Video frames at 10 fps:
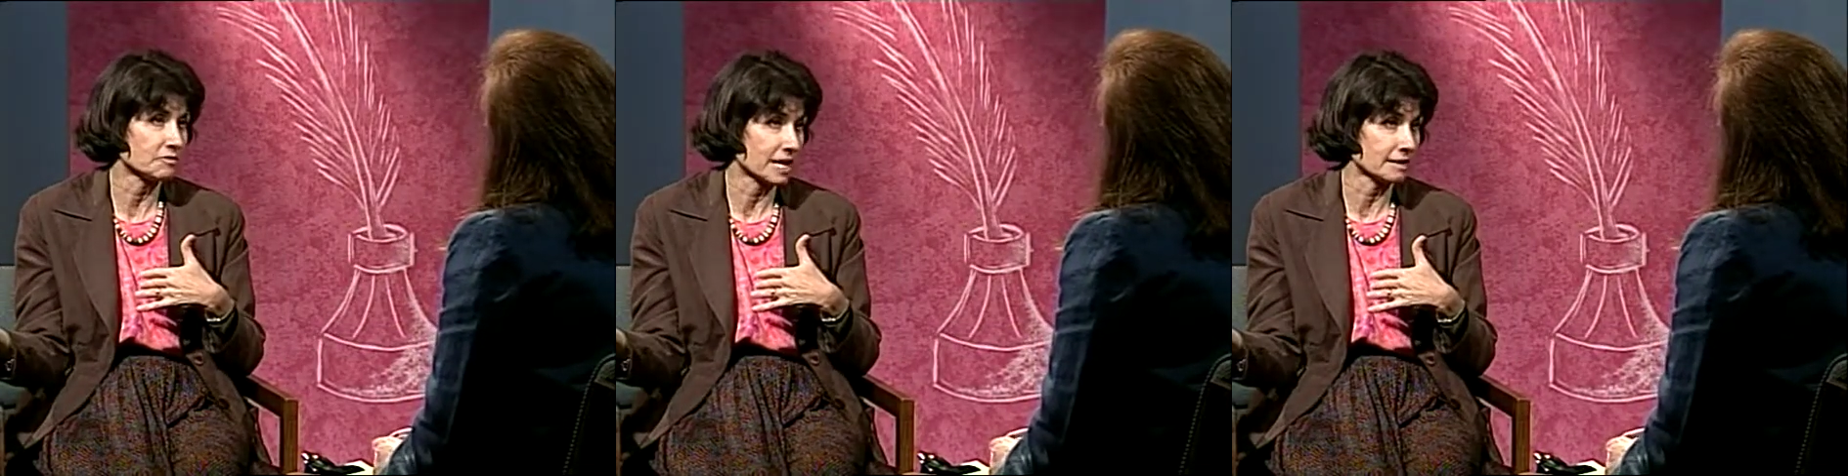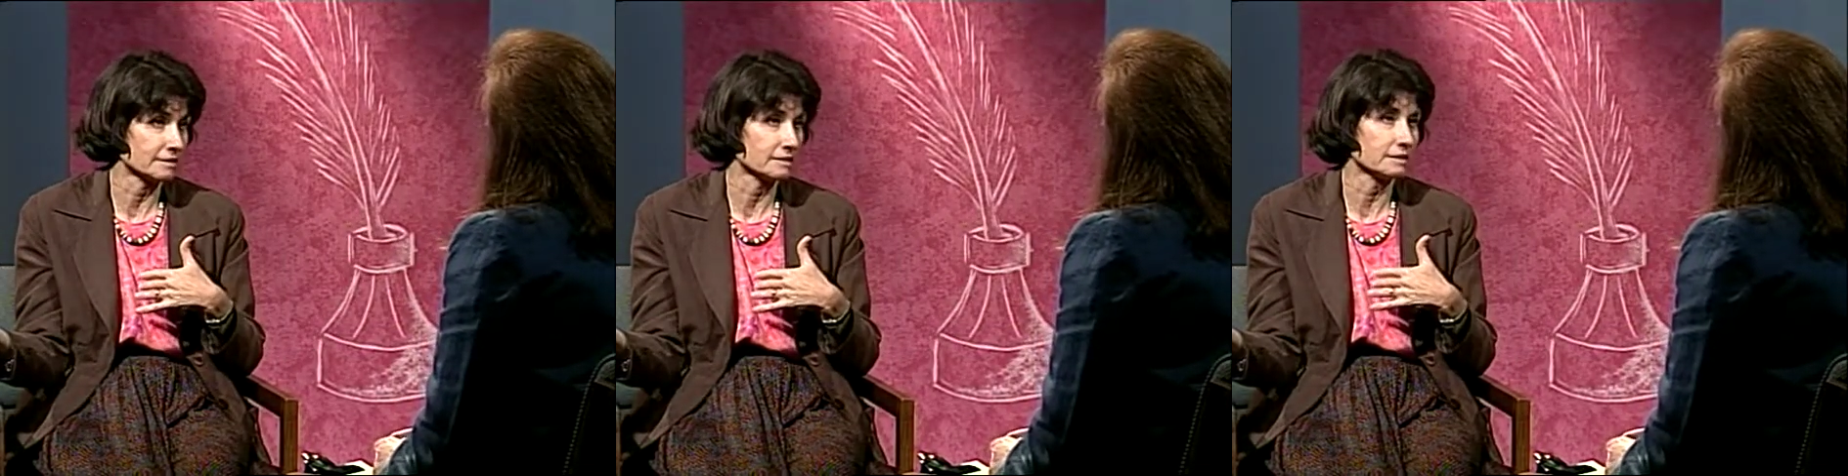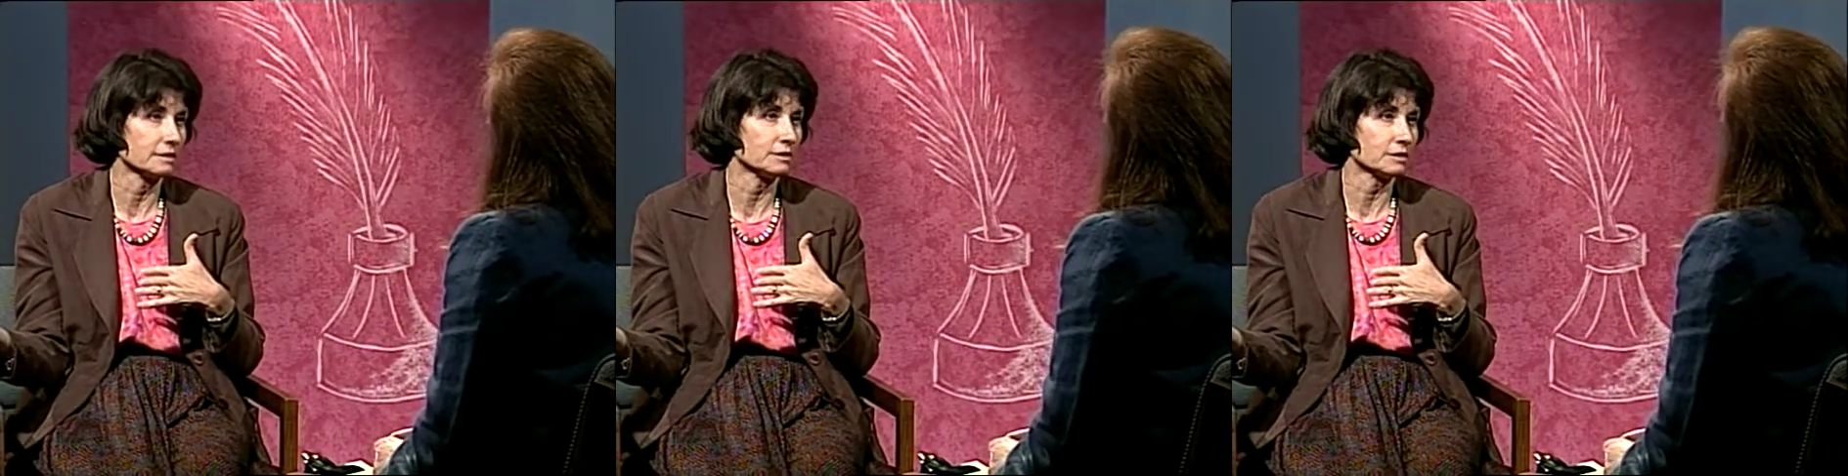
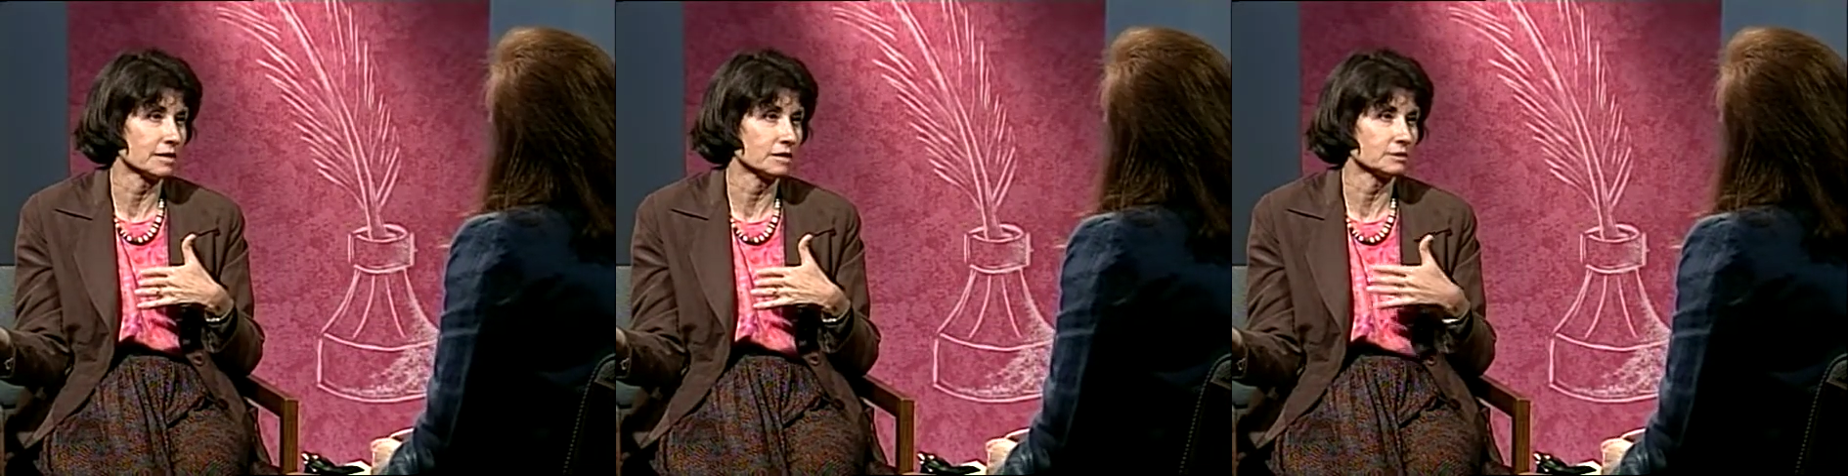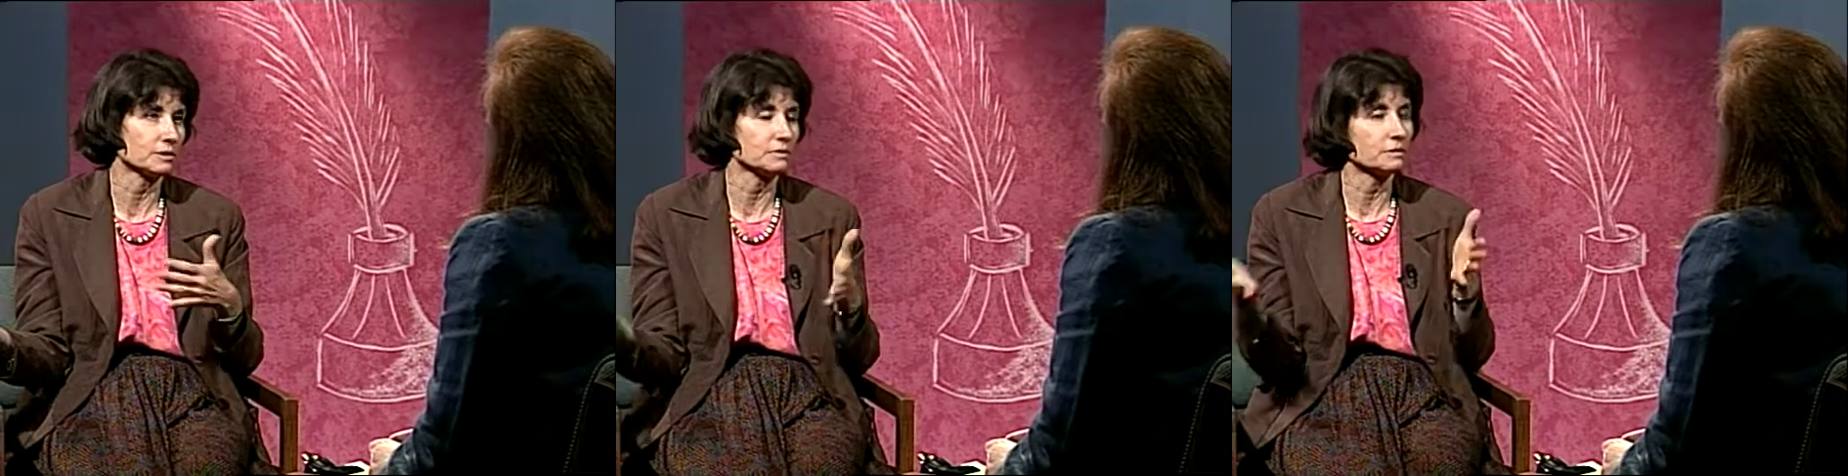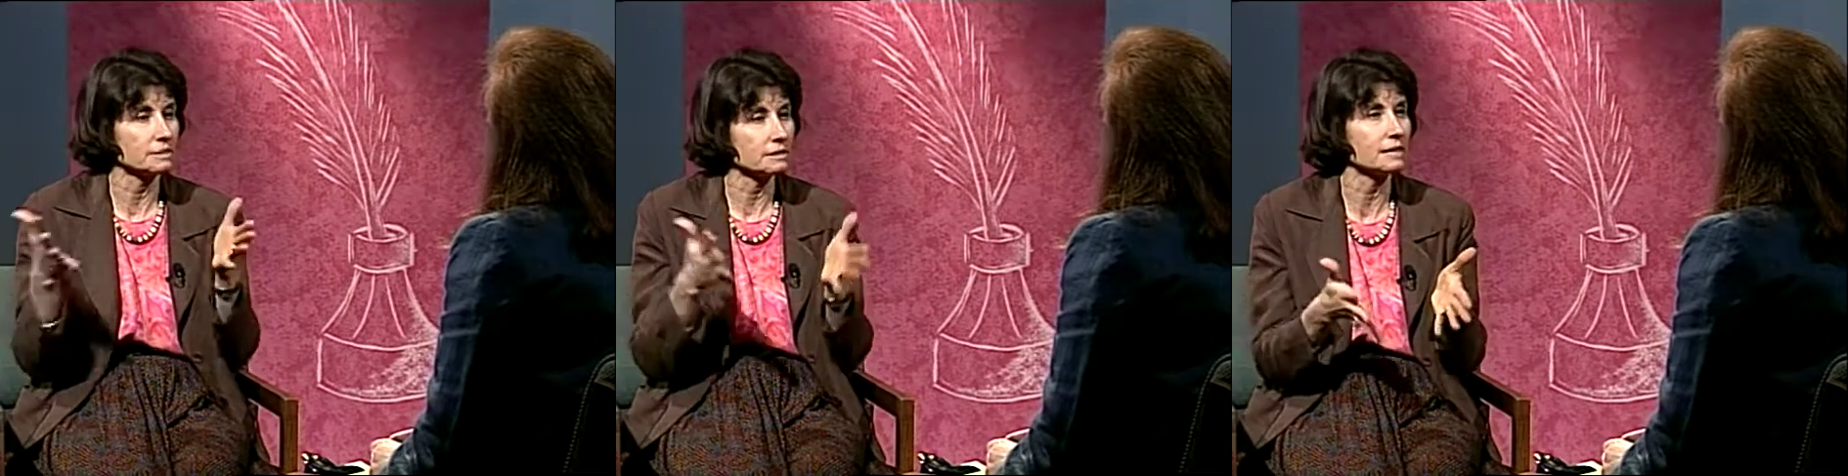faculty or graduate
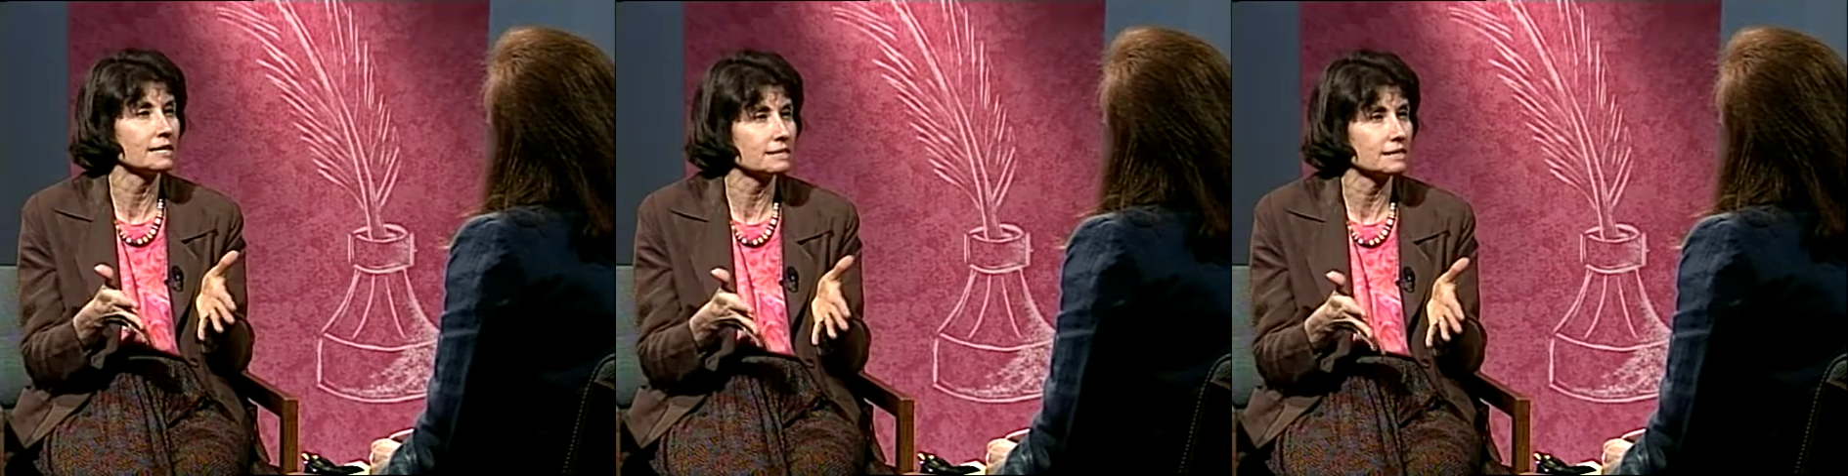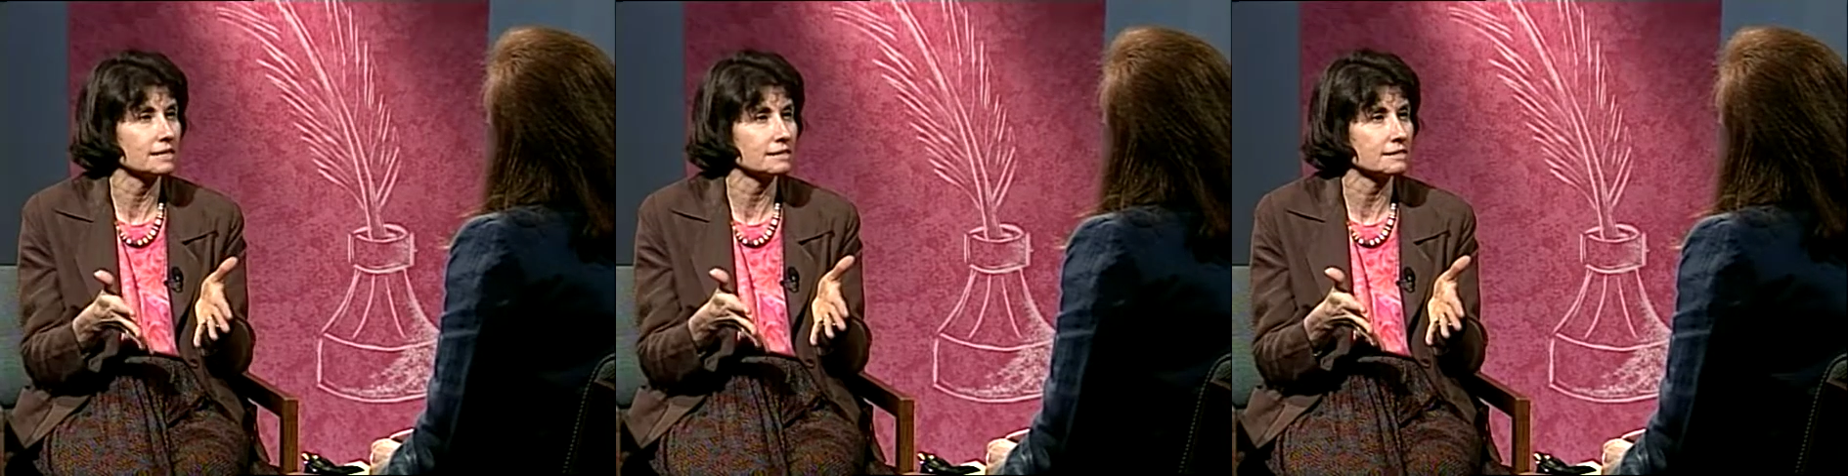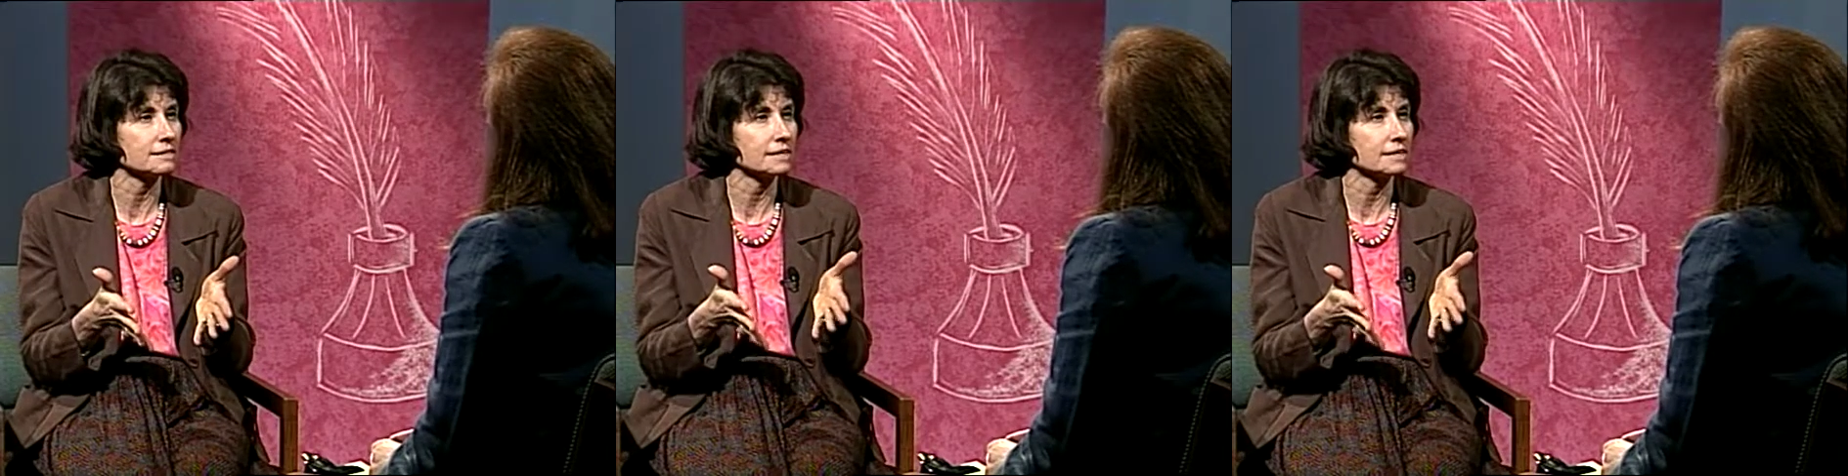students in science classes,